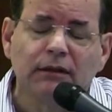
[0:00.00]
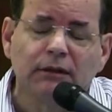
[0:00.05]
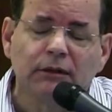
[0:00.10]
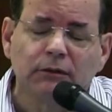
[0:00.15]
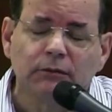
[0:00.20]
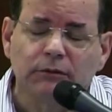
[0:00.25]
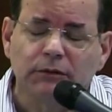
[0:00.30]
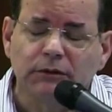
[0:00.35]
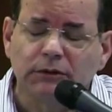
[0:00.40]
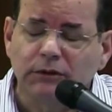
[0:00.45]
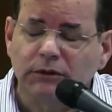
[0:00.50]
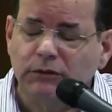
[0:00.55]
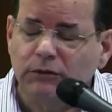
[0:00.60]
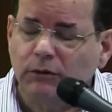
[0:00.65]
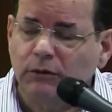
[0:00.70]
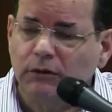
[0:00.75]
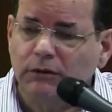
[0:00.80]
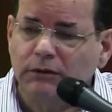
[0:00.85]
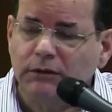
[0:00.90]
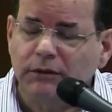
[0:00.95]
which is
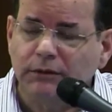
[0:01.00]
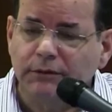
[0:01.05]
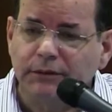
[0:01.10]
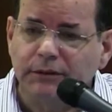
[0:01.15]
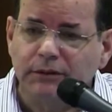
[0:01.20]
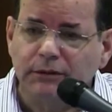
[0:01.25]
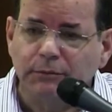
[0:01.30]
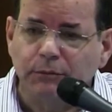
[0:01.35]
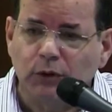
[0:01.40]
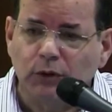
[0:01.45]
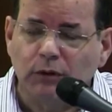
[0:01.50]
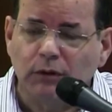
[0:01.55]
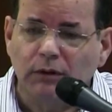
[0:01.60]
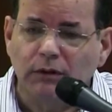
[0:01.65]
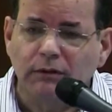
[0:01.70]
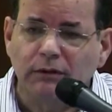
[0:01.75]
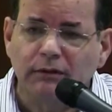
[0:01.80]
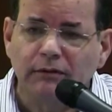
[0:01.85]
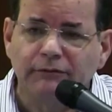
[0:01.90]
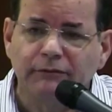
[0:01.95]
also a
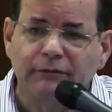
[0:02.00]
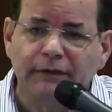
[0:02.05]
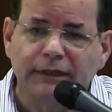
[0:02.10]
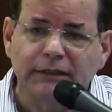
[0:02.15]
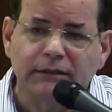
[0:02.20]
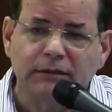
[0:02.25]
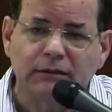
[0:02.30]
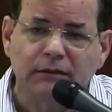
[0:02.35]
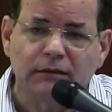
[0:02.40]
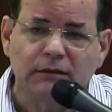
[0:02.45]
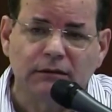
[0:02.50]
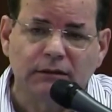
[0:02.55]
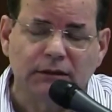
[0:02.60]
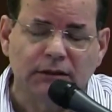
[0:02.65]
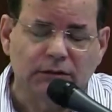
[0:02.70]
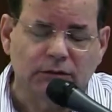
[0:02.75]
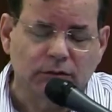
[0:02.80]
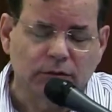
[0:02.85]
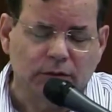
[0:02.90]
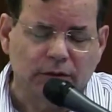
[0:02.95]
small vessel
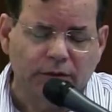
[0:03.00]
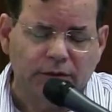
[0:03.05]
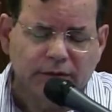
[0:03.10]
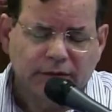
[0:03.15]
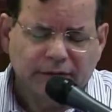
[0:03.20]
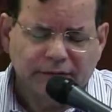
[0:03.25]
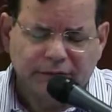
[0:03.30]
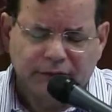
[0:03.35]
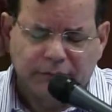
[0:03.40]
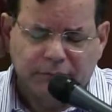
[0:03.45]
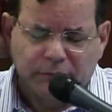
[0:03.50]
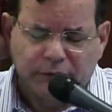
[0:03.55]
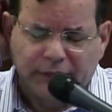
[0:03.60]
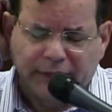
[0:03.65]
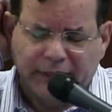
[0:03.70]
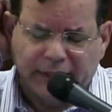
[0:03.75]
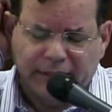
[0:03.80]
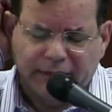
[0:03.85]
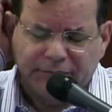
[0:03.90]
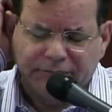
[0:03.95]
disorder of the
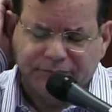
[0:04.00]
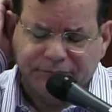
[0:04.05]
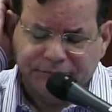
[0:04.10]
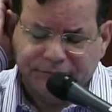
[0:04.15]
brain.